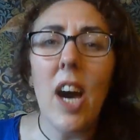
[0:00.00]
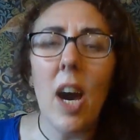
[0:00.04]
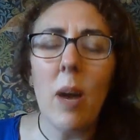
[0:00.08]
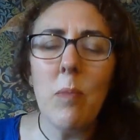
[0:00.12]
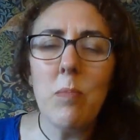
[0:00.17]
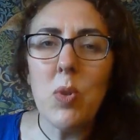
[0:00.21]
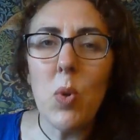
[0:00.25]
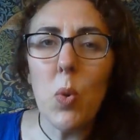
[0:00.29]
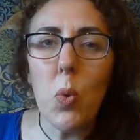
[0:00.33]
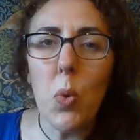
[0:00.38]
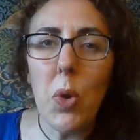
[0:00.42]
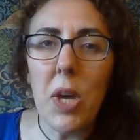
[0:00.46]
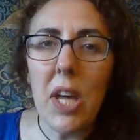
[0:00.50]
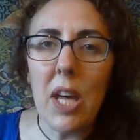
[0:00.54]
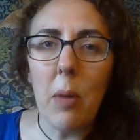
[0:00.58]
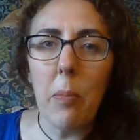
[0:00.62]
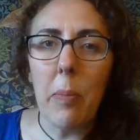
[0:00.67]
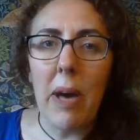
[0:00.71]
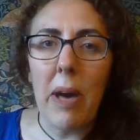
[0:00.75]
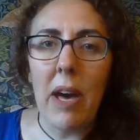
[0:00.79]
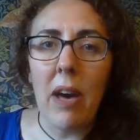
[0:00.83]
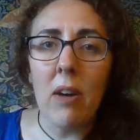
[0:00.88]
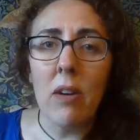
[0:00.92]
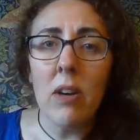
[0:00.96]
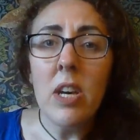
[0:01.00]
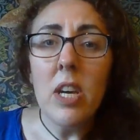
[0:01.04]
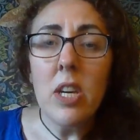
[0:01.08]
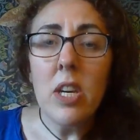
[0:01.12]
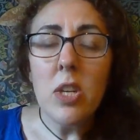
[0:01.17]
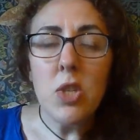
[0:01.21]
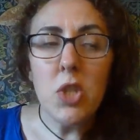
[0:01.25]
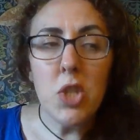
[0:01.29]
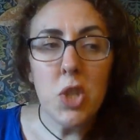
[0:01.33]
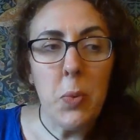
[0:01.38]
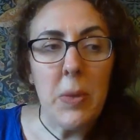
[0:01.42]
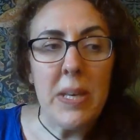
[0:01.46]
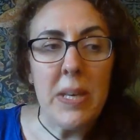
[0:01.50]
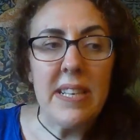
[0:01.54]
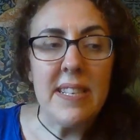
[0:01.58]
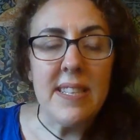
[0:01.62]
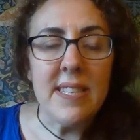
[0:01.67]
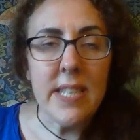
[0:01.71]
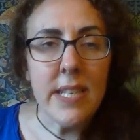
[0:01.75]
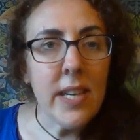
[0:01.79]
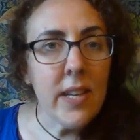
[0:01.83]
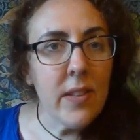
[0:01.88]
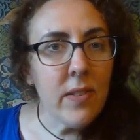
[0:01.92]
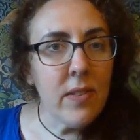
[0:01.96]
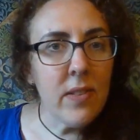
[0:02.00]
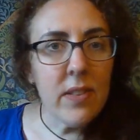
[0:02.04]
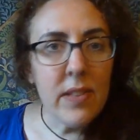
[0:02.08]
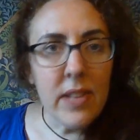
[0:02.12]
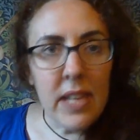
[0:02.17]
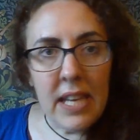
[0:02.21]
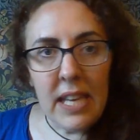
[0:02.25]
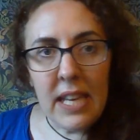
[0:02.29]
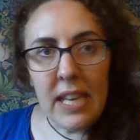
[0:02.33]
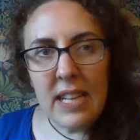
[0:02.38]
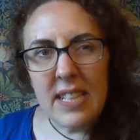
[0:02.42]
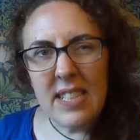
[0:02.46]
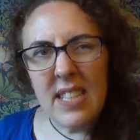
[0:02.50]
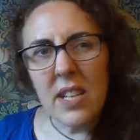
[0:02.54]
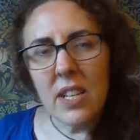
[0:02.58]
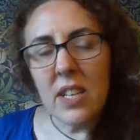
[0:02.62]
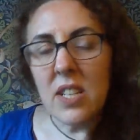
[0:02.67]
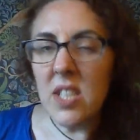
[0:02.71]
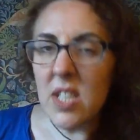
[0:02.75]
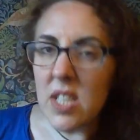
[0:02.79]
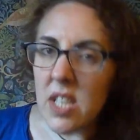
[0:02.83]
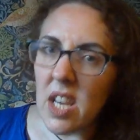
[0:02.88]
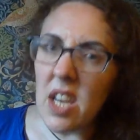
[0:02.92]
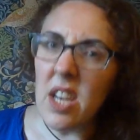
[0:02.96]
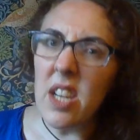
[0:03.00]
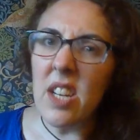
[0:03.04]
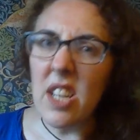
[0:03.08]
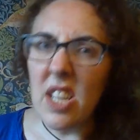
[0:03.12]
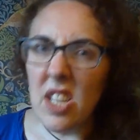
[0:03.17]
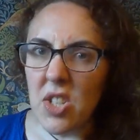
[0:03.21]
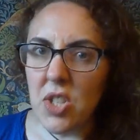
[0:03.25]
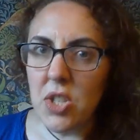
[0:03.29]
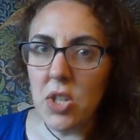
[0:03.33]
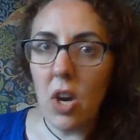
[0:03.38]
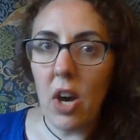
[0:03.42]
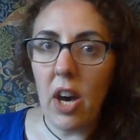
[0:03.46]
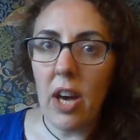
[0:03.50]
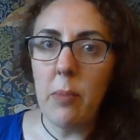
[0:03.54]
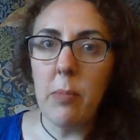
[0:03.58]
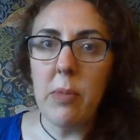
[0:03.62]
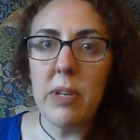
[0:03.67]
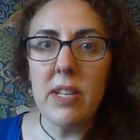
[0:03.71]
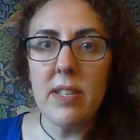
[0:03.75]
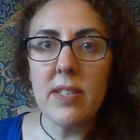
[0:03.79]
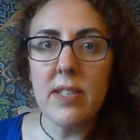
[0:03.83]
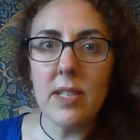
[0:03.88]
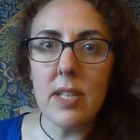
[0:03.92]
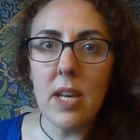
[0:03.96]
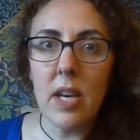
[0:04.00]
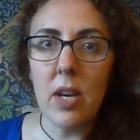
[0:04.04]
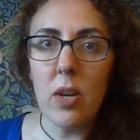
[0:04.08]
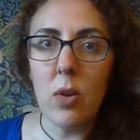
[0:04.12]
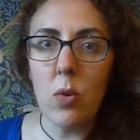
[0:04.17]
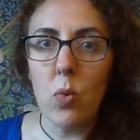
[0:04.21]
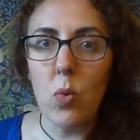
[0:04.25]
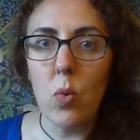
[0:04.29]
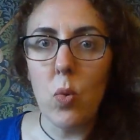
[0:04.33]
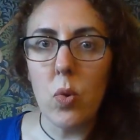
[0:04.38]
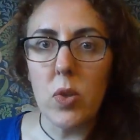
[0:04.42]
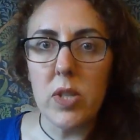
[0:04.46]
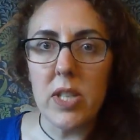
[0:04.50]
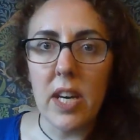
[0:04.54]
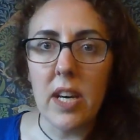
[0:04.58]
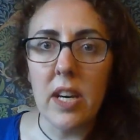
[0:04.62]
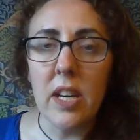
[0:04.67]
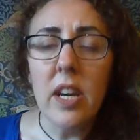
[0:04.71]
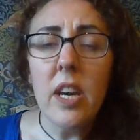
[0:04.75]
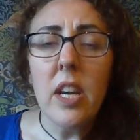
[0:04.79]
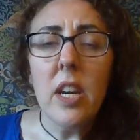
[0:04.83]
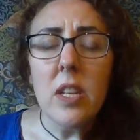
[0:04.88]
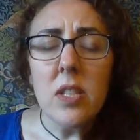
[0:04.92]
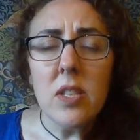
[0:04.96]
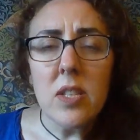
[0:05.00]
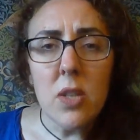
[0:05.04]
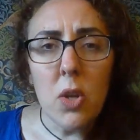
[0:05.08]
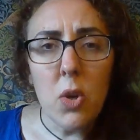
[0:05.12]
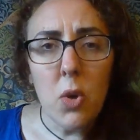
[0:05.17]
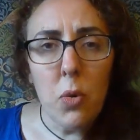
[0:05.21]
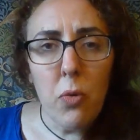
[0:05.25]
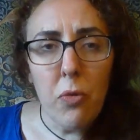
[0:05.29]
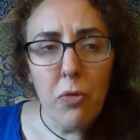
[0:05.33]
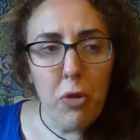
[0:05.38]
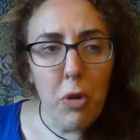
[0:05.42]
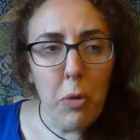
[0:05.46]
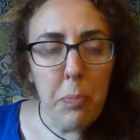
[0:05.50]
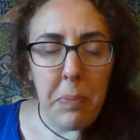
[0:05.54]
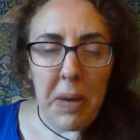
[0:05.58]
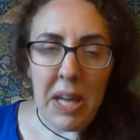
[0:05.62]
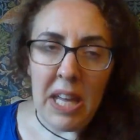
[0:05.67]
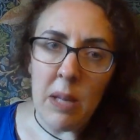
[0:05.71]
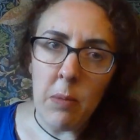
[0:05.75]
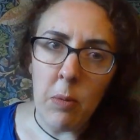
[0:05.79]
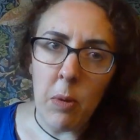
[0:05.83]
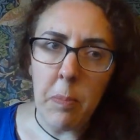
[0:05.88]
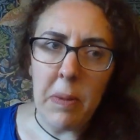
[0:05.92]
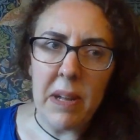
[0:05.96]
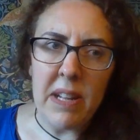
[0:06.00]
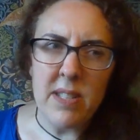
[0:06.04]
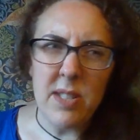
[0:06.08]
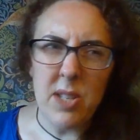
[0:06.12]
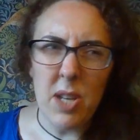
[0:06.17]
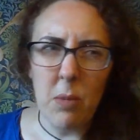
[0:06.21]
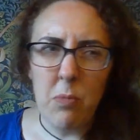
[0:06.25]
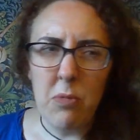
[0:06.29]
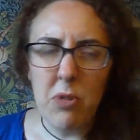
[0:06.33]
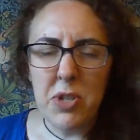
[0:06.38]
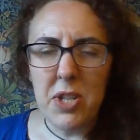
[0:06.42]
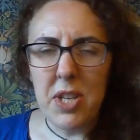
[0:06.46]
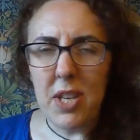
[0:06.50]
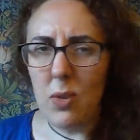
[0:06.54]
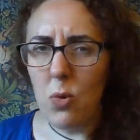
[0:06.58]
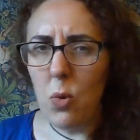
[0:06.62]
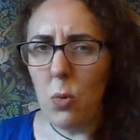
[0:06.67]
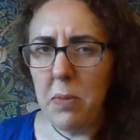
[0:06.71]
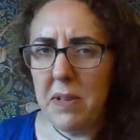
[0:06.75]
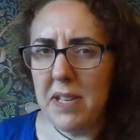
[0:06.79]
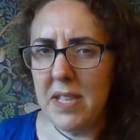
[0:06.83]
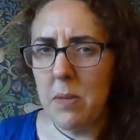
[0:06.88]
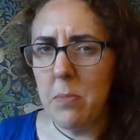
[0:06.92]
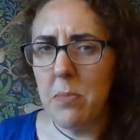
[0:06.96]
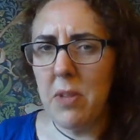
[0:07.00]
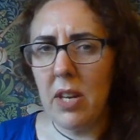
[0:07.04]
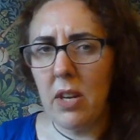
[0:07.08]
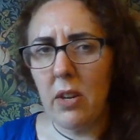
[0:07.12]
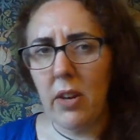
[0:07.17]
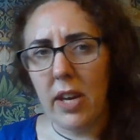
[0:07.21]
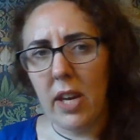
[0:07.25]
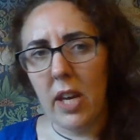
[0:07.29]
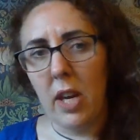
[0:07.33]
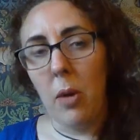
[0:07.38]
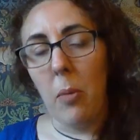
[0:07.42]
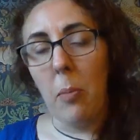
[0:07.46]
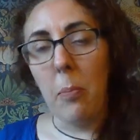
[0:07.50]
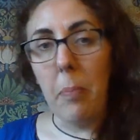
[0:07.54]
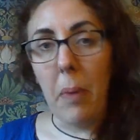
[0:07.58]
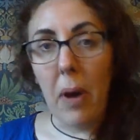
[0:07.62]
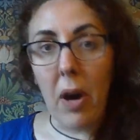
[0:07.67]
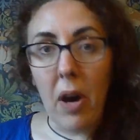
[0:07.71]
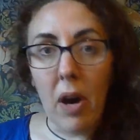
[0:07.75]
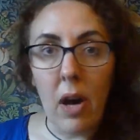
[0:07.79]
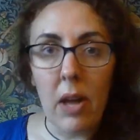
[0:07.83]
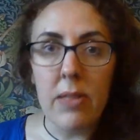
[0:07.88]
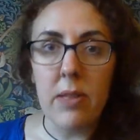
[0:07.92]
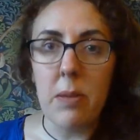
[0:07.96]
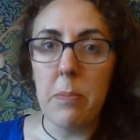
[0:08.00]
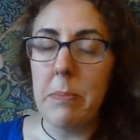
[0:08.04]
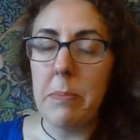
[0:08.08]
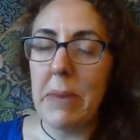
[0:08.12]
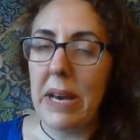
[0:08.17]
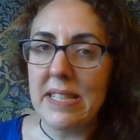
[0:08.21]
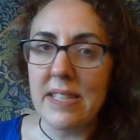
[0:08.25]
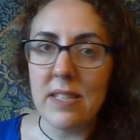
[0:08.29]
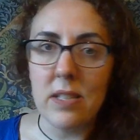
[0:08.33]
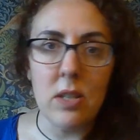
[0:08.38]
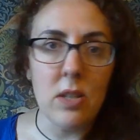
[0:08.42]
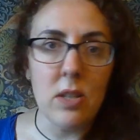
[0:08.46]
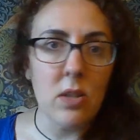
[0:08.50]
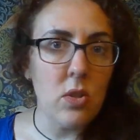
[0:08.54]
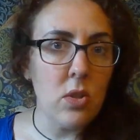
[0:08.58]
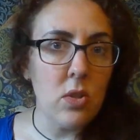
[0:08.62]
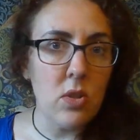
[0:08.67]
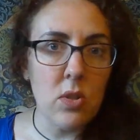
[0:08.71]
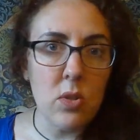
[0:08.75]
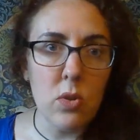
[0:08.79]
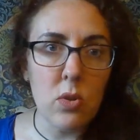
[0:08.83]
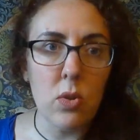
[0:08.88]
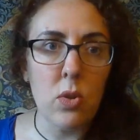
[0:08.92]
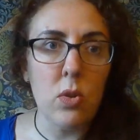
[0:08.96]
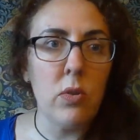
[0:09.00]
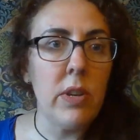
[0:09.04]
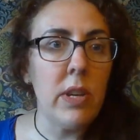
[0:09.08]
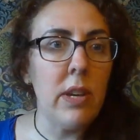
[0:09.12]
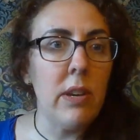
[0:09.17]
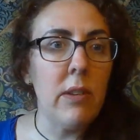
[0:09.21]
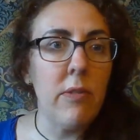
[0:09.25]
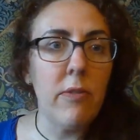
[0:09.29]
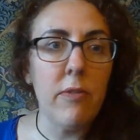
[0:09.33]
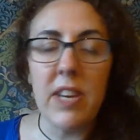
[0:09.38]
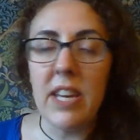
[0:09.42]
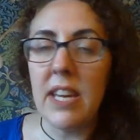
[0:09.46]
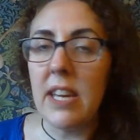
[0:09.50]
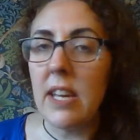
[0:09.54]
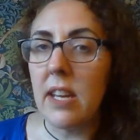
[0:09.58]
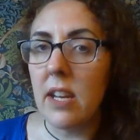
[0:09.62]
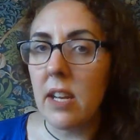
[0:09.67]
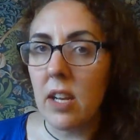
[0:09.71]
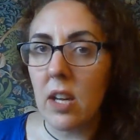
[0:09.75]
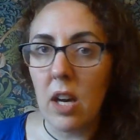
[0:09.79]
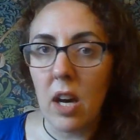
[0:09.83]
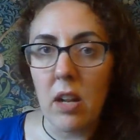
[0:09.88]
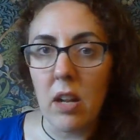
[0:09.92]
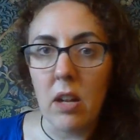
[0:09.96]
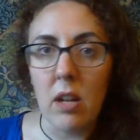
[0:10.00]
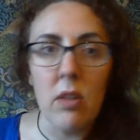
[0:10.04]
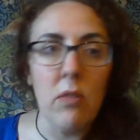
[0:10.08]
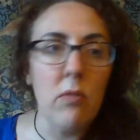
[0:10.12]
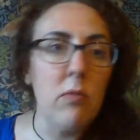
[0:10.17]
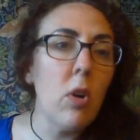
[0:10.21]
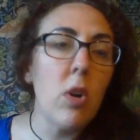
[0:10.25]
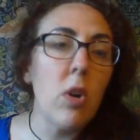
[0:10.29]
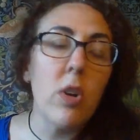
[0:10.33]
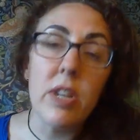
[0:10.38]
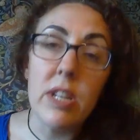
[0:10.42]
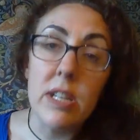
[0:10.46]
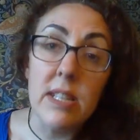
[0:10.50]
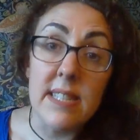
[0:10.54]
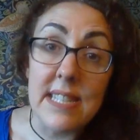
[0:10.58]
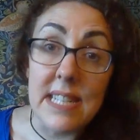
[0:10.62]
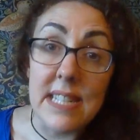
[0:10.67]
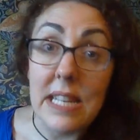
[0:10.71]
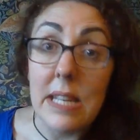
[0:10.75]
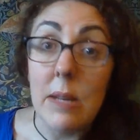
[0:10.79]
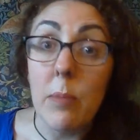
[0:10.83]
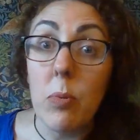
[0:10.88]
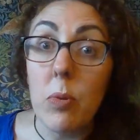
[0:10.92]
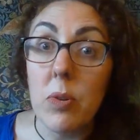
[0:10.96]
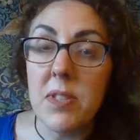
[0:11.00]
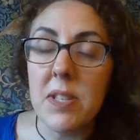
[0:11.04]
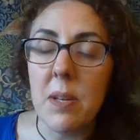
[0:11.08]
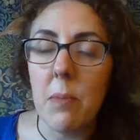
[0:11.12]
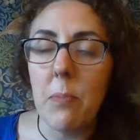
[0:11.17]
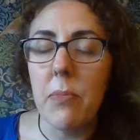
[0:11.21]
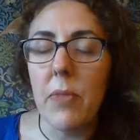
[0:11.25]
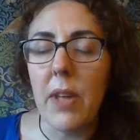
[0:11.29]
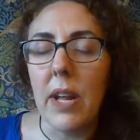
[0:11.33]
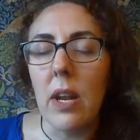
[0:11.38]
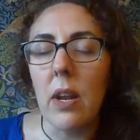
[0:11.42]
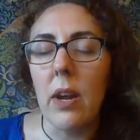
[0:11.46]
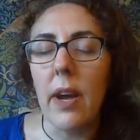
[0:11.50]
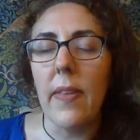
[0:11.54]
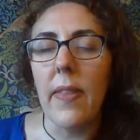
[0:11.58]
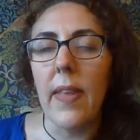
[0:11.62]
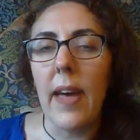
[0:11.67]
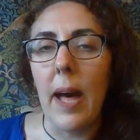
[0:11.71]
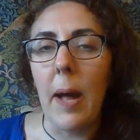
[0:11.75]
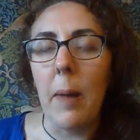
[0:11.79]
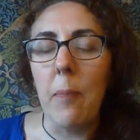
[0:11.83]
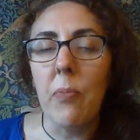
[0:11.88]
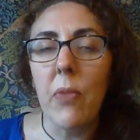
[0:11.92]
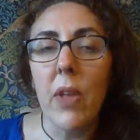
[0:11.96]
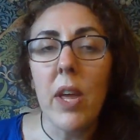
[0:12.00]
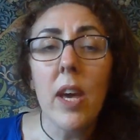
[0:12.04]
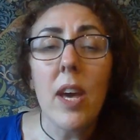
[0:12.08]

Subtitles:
I'm talking about doing certain things at a certain-ish time in a certain order. So for a baby bedtime routine, it would be something like a bath, a massage, a story, a feed, a cuddle, a rock and sleep, or something like that.